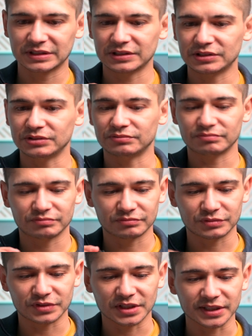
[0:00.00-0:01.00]
You
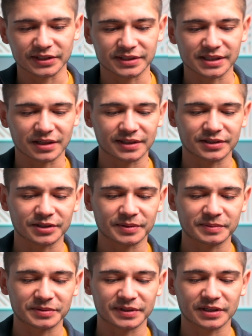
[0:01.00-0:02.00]
really could tell I don't know what
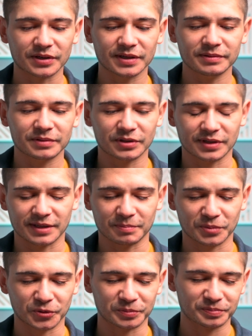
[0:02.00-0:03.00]
I'm doing. Okay,
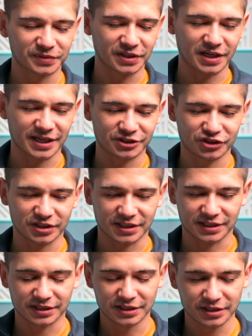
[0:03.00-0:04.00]
boom.
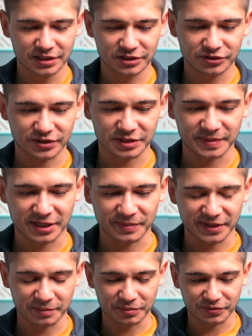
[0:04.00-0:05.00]
Gotcha. Trust me, I'll
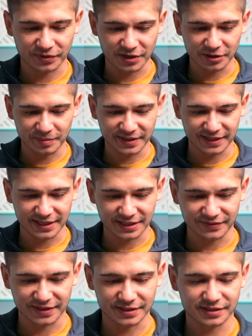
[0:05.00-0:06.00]
be a pro by the end
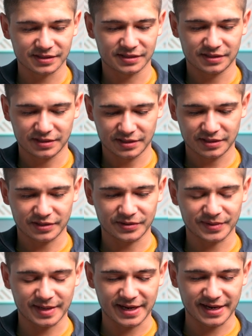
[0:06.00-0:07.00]
of this.
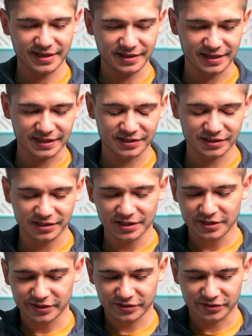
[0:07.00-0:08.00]
Okay, let's
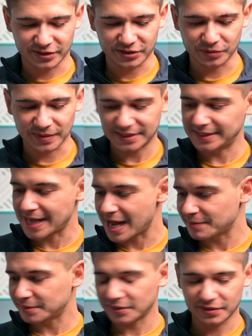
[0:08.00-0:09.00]
start to
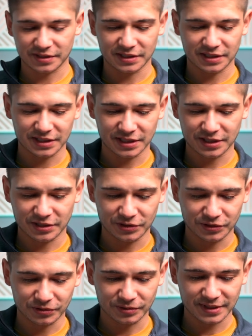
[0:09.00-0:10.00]
adapt the
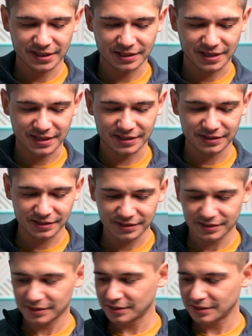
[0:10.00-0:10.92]
new kit lens.